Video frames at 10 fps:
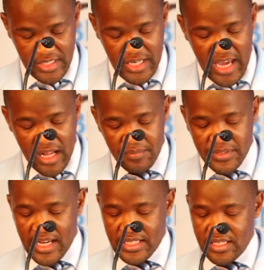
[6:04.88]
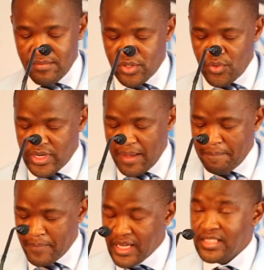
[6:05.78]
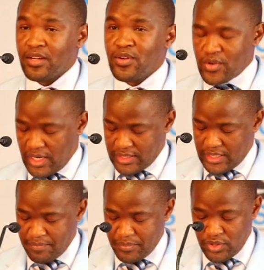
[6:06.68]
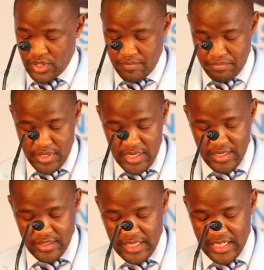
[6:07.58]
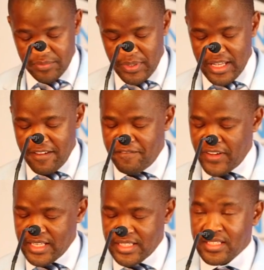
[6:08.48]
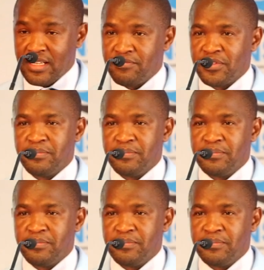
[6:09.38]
She helped her team to win a major local championship that has been evading them